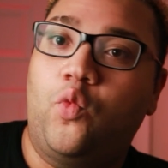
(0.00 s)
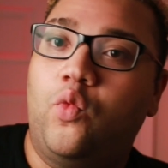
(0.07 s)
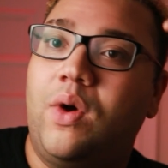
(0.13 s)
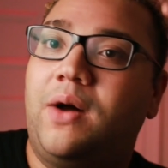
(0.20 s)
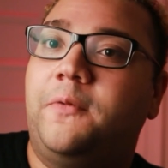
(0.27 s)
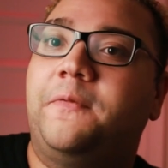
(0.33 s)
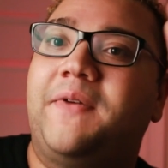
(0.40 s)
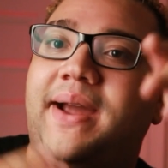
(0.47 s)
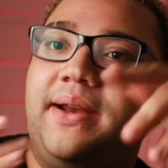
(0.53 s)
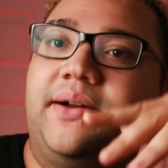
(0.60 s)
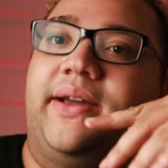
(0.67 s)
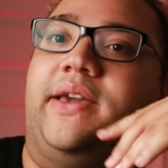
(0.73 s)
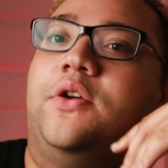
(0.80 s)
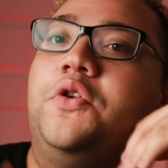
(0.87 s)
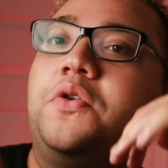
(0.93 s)
Well,
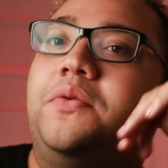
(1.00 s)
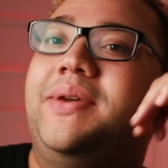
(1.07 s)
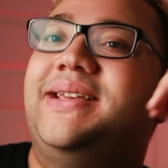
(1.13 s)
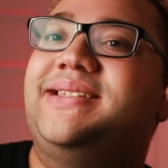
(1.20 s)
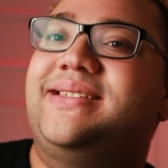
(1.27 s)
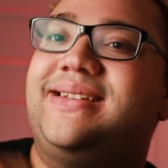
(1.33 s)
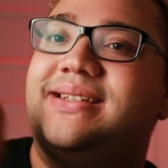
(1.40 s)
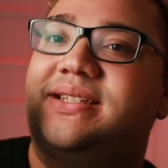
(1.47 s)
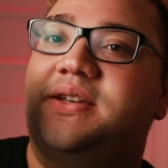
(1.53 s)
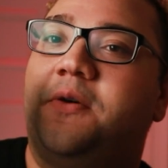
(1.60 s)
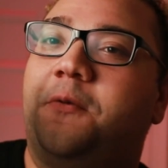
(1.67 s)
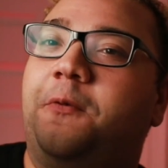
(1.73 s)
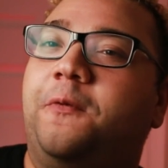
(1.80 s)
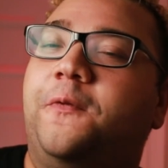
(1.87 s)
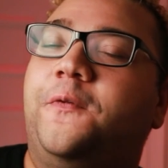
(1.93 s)
finally, who is this
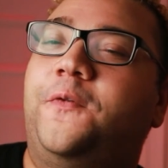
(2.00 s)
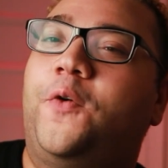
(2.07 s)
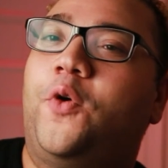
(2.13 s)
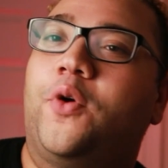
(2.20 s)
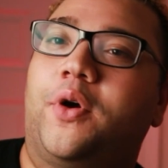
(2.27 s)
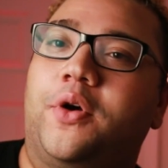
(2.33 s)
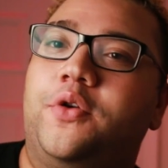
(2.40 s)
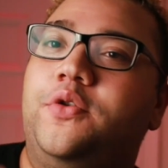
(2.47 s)
for?